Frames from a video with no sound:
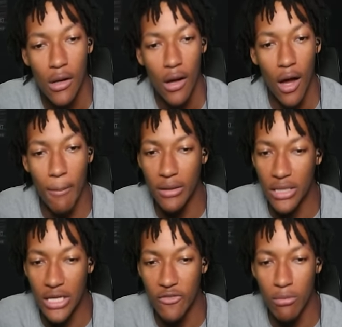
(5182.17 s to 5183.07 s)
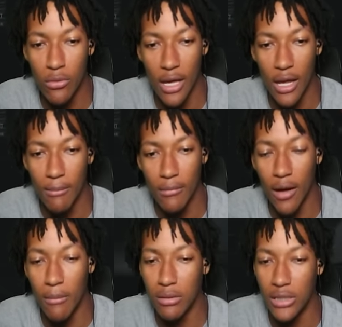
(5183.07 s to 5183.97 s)
unbelievable game.
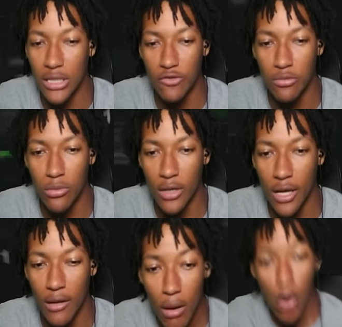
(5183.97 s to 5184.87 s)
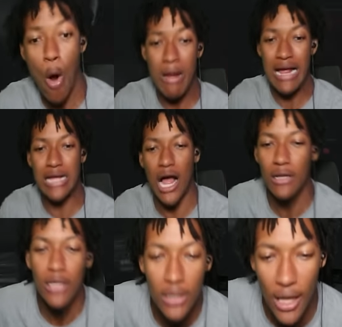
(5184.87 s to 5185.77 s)
Unbelievable game. Oh my god.
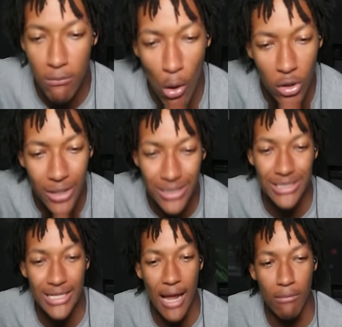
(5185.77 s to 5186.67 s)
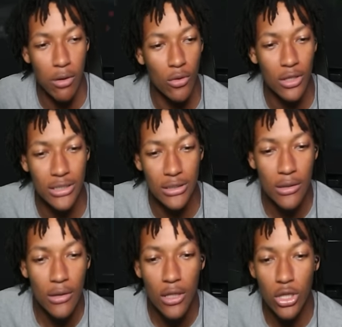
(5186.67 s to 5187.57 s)
Like, bro, look at this game, bro. Look at this.
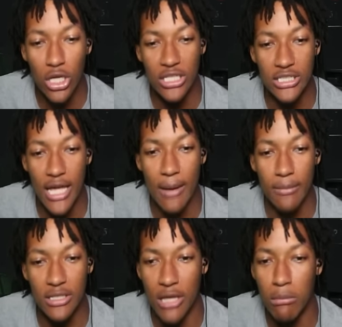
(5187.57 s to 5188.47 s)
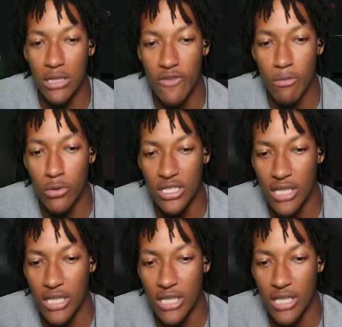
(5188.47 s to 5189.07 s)
Look at this game. This is unbelievable. This is